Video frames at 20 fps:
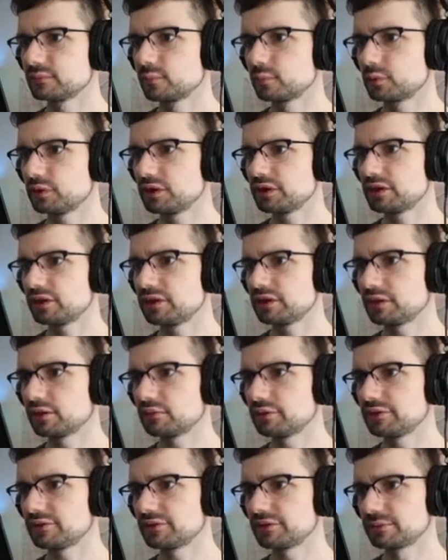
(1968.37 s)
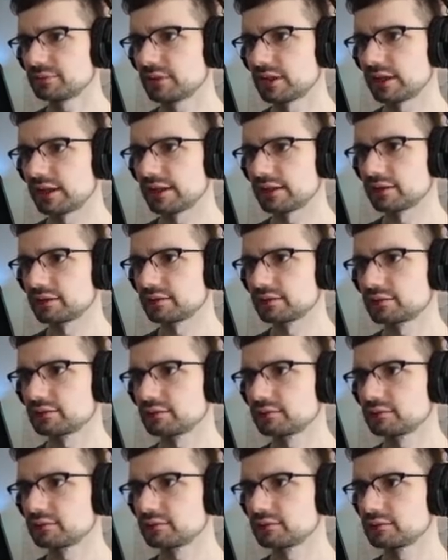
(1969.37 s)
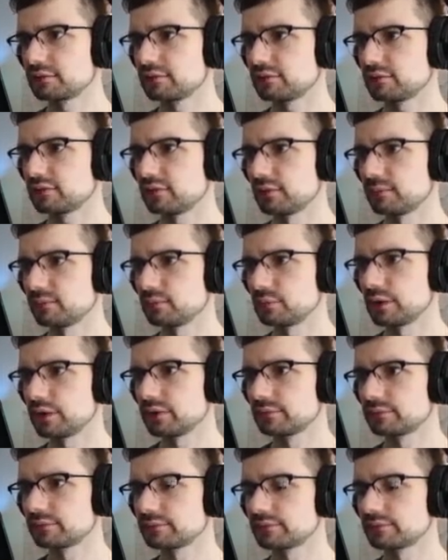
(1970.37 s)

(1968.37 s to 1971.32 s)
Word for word: We're gonna need a resupply at some point.